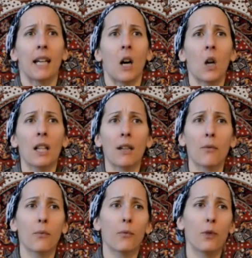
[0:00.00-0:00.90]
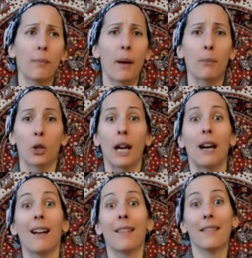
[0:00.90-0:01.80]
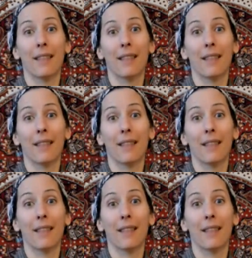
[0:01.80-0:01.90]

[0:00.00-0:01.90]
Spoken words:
all I remember other